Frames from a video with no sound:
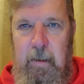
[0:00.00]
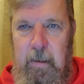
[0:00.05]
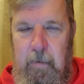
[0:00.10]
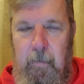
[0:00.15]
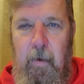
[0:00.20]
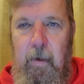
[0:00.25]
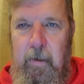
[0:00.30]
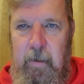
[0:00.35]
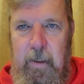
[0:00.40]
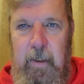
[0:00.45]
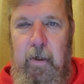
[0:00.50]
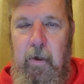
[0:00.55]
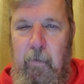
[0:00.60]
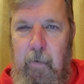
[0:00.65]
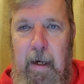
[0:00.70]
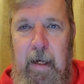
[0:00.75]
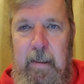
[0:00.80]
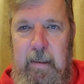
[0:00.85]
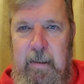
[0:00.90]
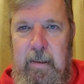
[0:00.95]
The
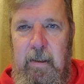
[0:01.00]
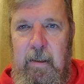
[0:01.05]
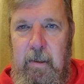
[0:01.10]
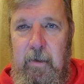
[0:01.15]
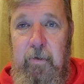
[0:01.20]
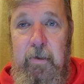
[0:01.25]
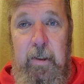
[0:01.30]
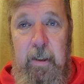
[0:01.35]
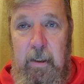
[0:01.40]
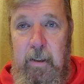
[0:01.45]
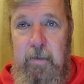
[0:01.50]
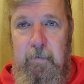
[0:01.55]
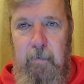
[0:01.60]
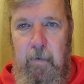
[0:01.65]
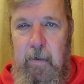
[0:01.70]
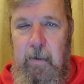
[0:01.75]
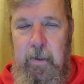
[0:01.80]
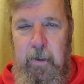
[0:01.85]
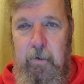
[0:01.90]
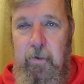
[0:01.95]
correct solution is
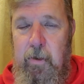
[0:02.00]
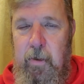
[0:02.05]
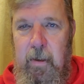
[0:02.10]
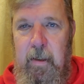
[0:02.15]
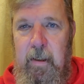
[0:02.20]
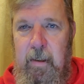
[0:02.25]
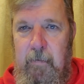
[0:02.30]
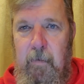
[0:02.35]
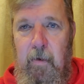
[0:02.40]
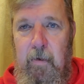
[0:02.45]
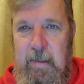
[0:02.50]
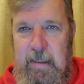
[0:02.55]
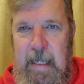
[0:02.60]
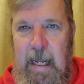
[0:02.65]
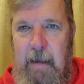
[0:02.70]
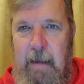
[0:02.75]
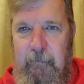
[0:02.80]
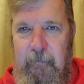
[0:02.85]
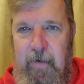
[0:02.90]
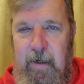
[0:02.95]
usually the most
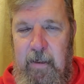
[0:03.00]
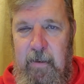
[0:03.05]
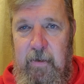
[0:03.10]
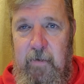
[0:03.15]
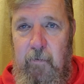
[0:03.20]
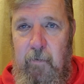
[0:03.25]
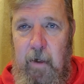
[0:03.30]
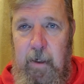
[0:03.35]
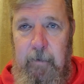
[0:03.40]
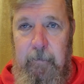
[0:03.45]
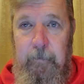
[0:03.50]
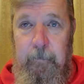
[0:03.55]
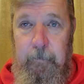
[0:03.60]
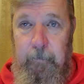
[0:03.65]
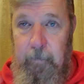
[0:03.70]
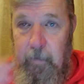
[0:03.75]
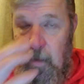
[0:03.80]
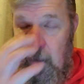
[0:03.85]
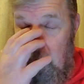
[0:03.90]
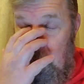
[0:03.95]
obvious one.
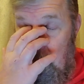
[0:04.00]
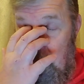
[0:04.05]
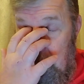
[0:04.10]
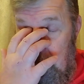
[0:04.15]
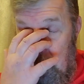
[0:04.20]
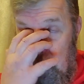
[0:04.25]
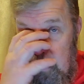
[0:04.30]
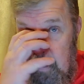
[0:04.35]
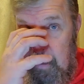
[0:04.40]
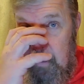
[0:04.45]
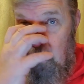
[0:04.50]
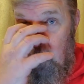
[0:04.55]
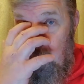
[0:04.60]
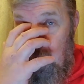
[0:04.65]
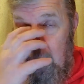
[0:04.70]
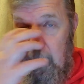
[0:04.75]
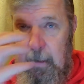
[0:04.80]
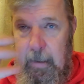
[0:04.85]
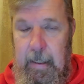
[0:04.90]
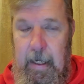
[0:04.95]
So take a
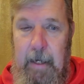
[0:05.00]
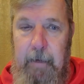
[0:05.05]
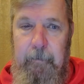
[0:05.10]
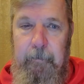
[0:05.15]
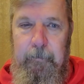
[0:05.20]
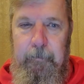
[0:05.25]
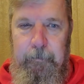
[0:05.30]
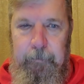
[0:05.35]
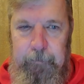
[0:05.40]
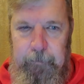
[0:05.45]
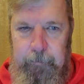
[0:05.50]
look at that.